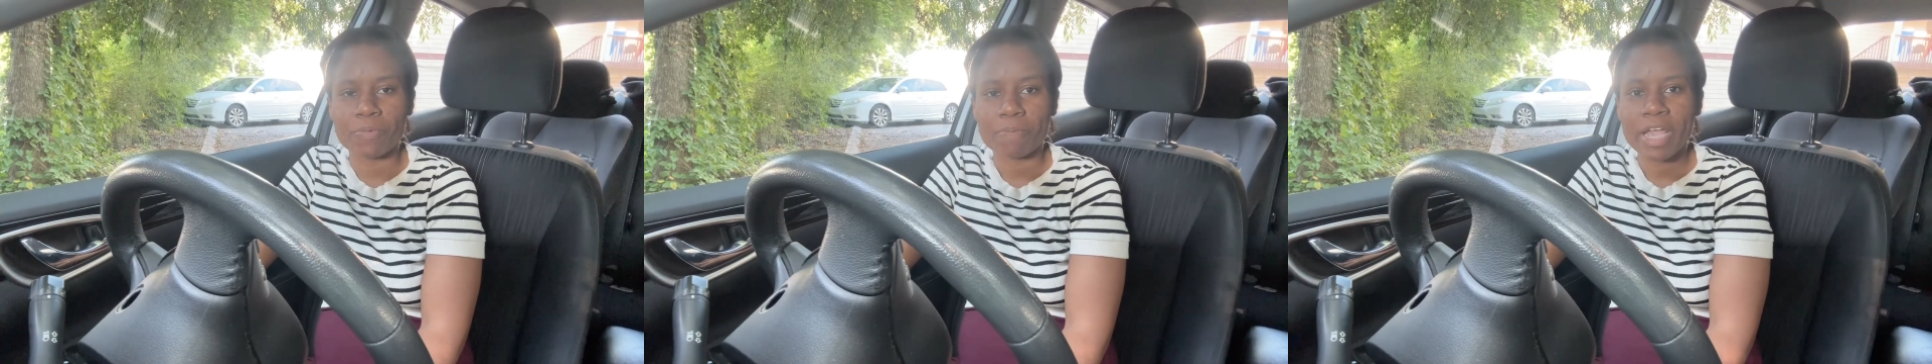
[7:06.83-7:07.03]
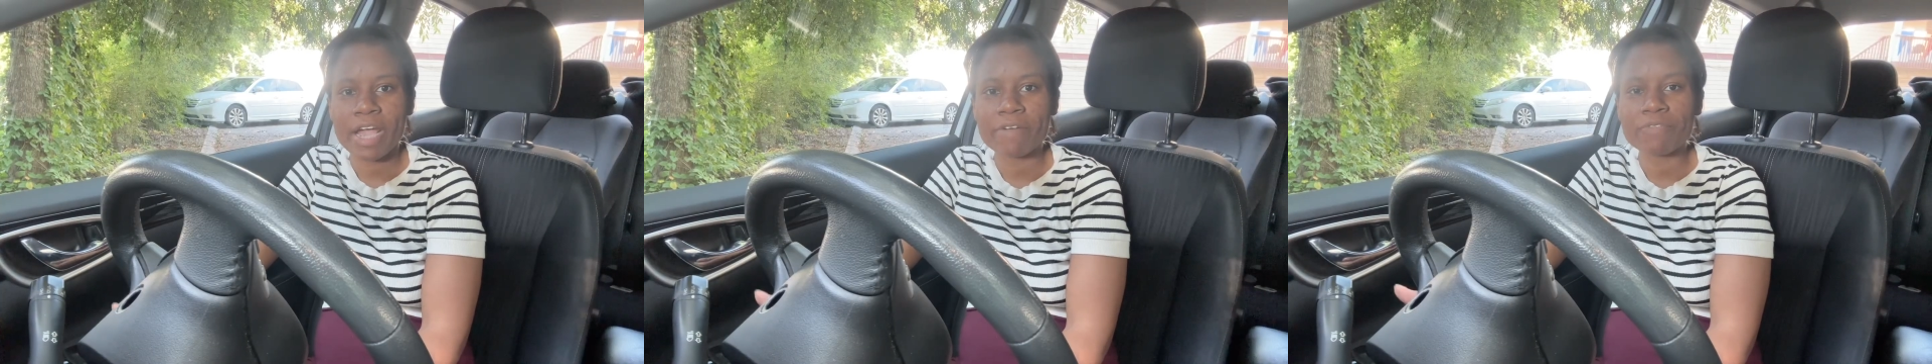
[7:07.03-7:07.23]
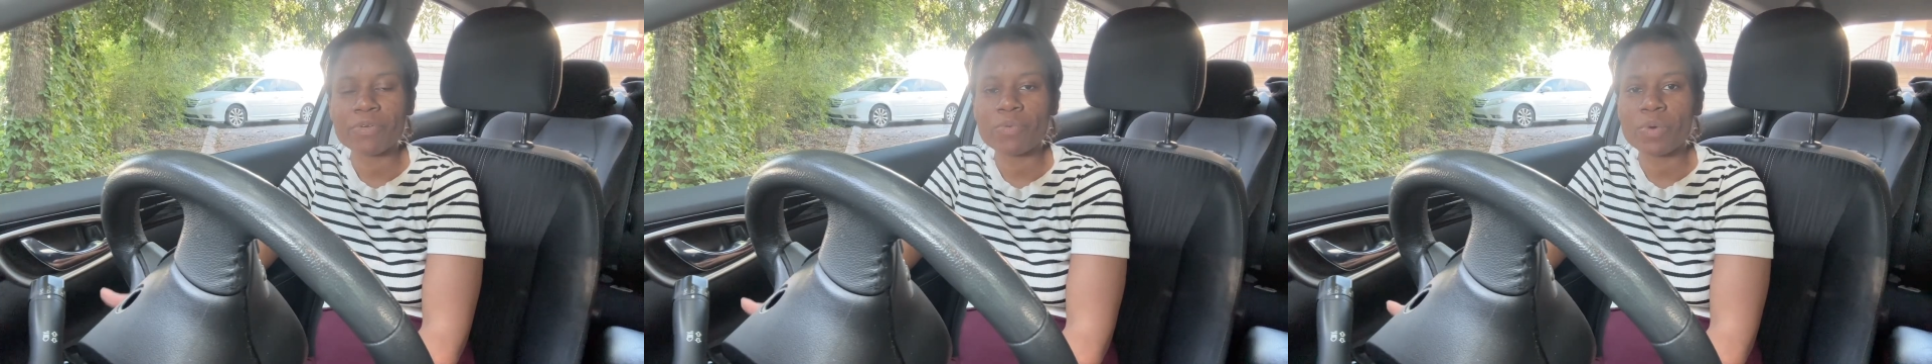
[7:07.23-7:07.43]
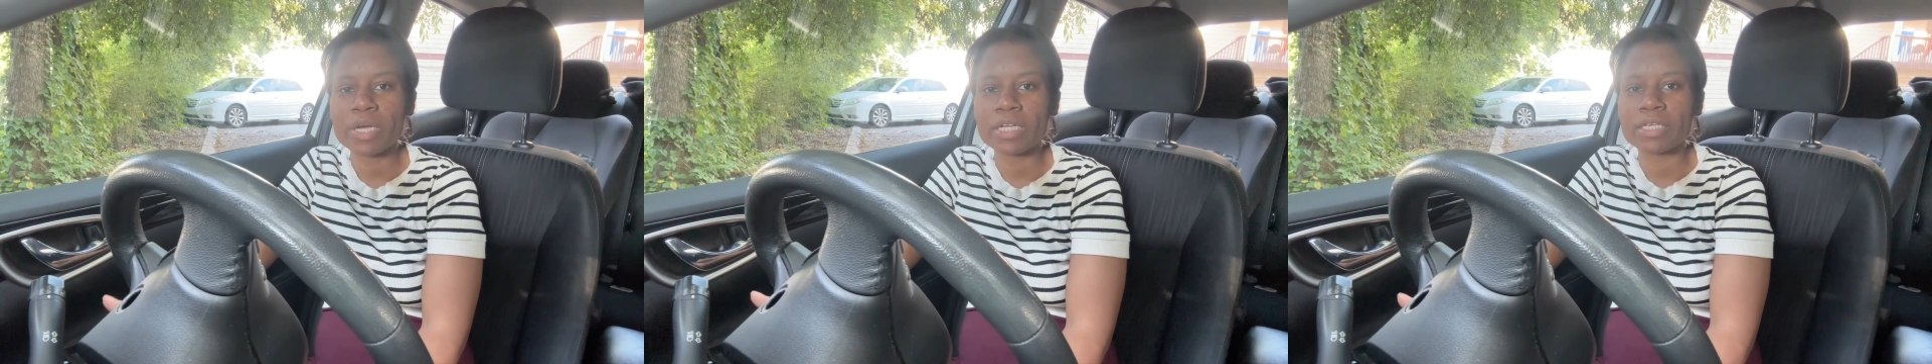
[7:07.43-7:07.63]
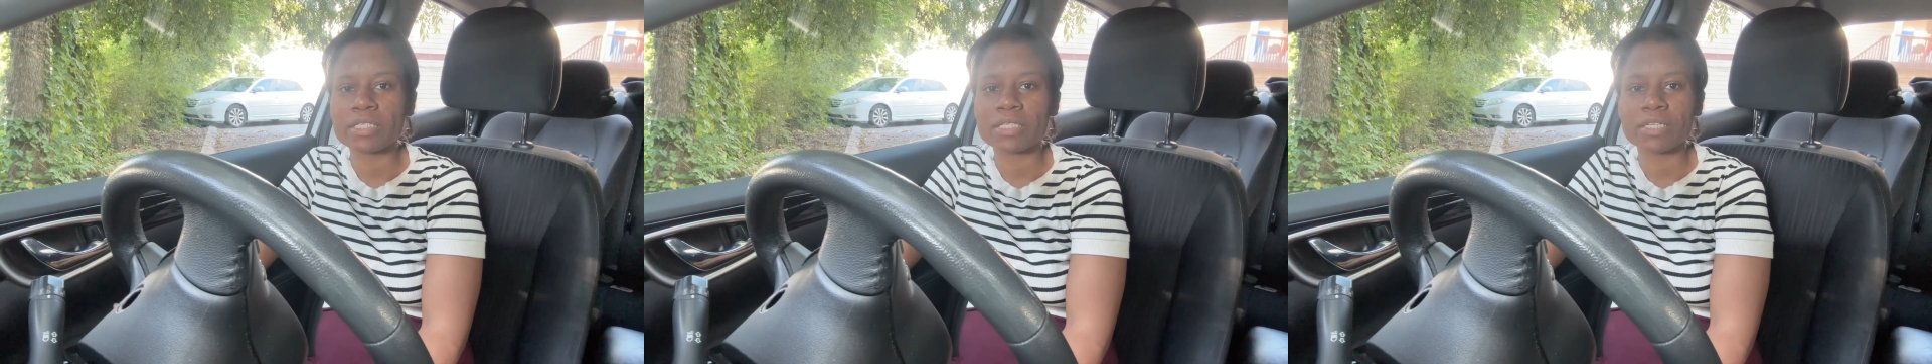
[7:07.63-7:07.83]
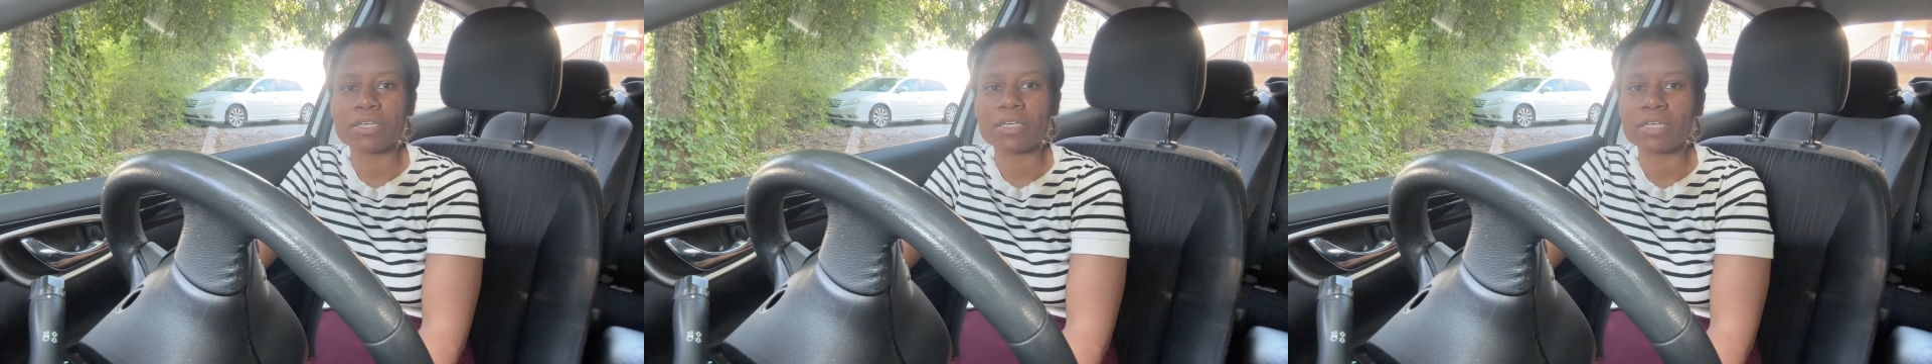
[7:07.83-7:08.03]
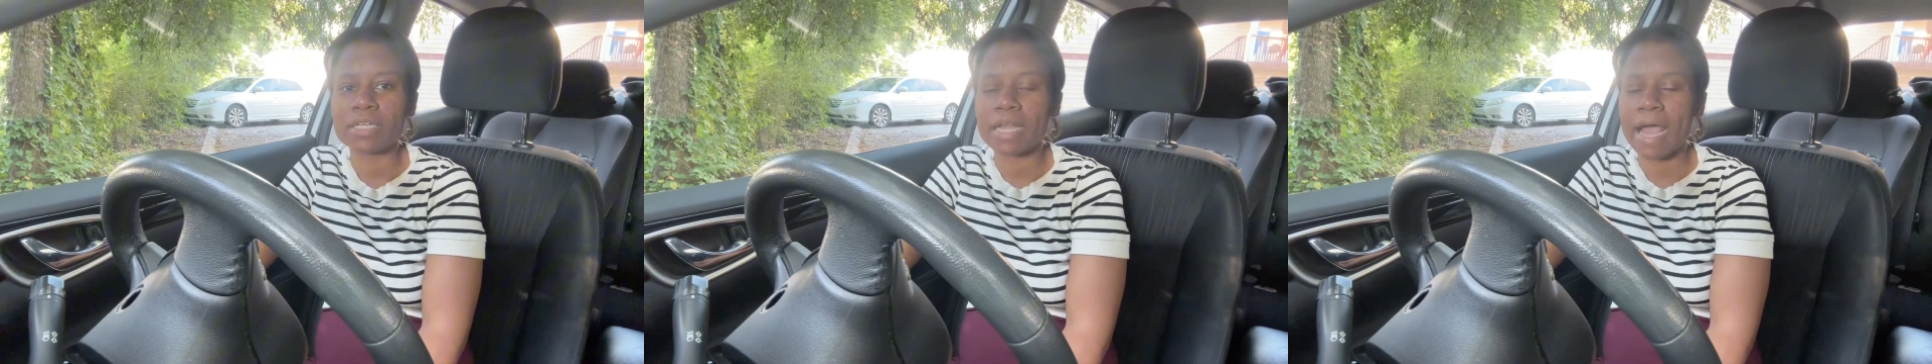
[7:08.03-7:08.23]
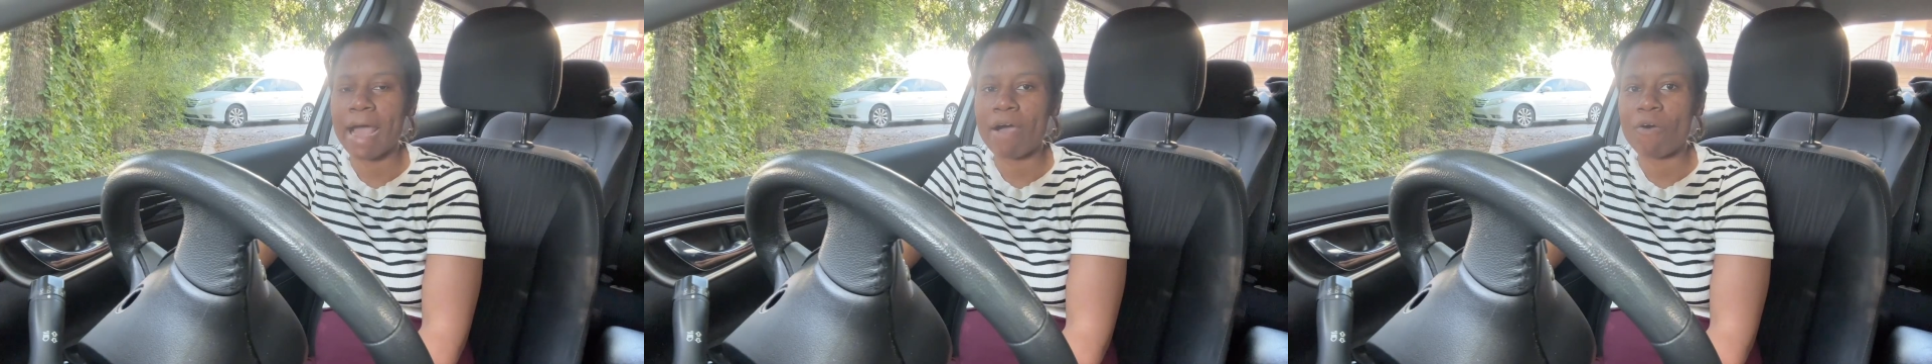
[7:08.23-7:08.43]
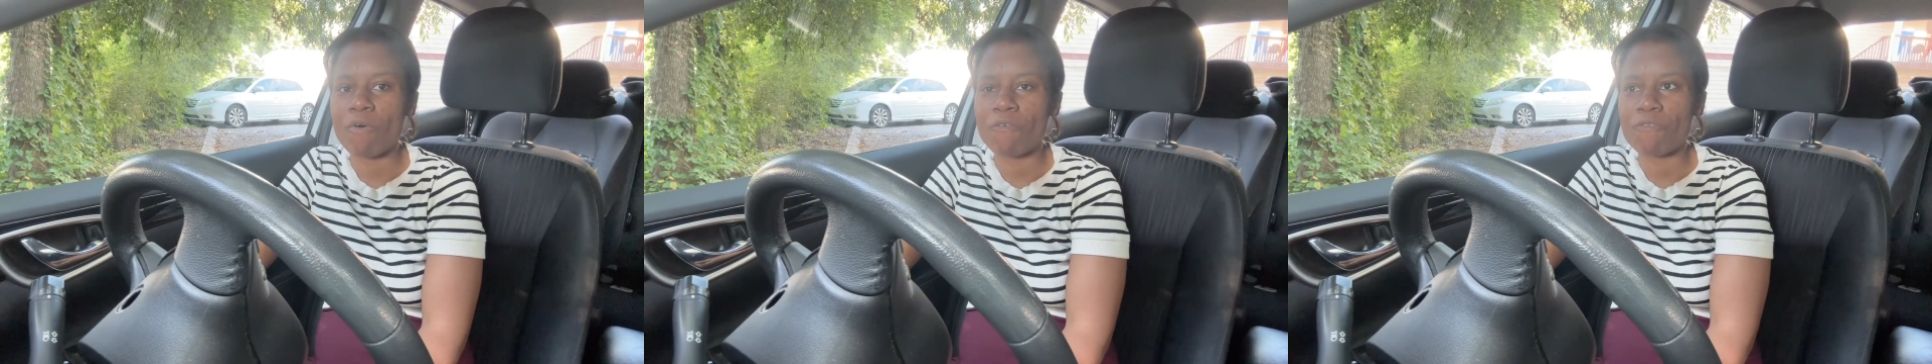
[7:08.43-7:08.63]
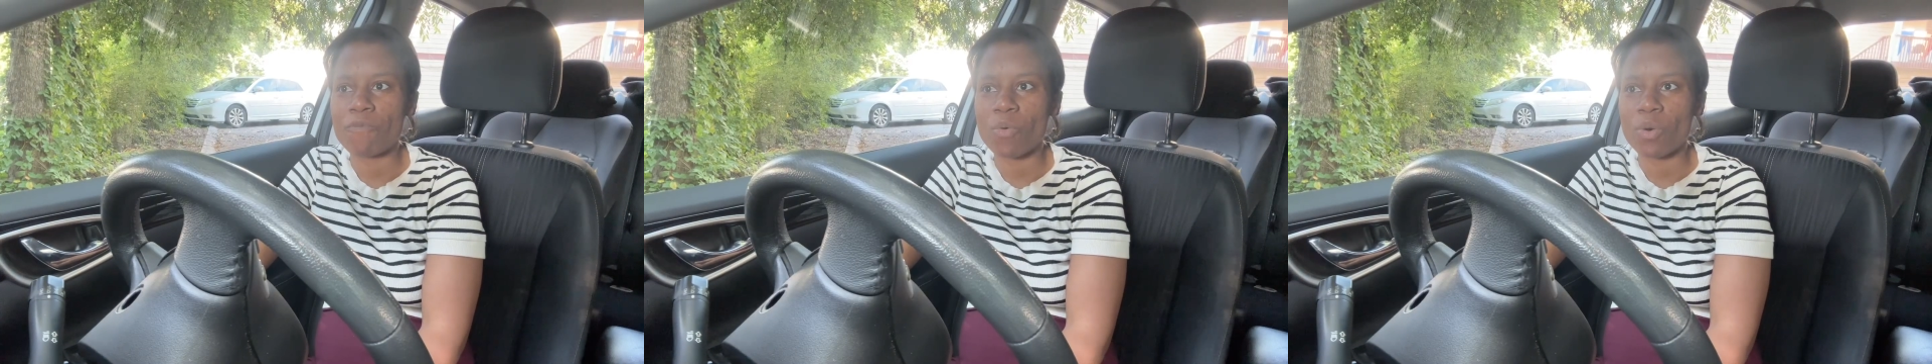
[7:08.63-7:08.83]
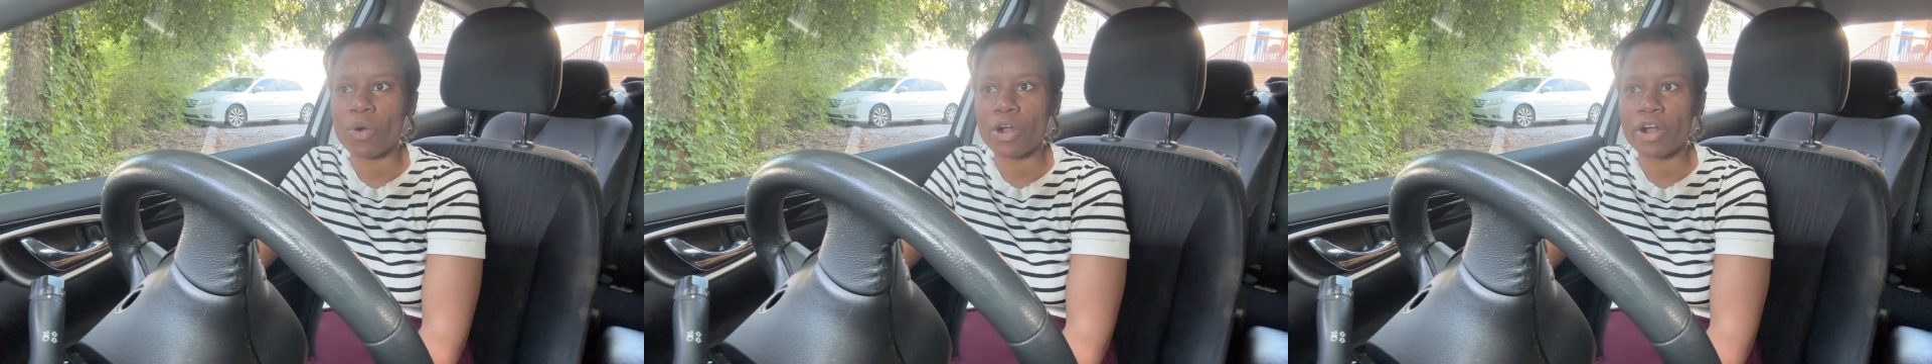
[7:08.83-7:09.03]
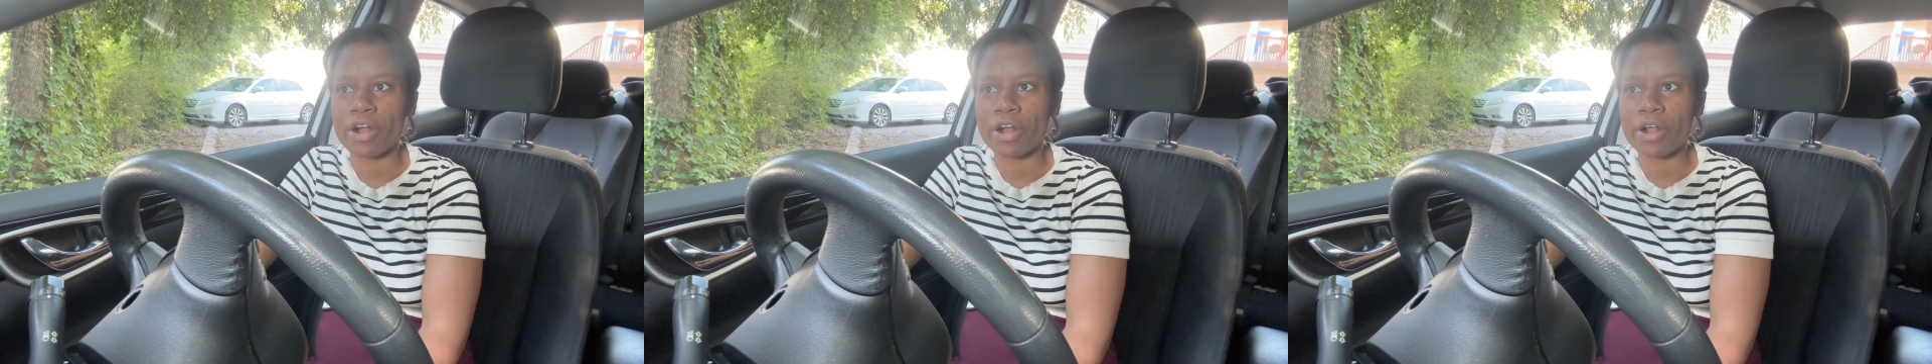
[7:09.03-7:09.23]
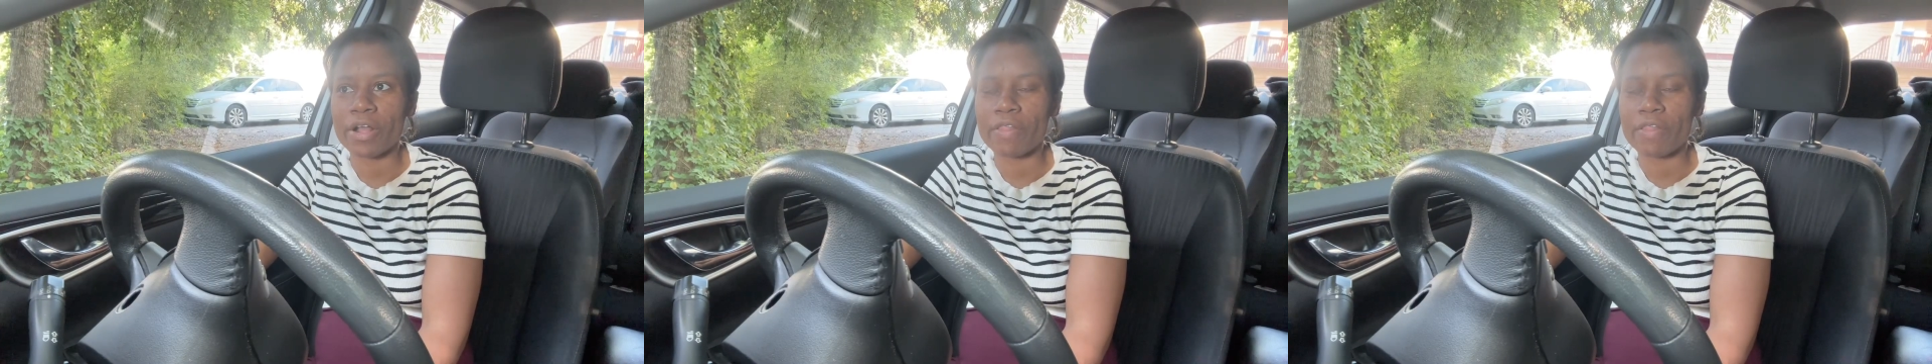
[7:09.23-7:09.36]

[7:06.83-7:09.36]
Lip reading: Everyone is looking out for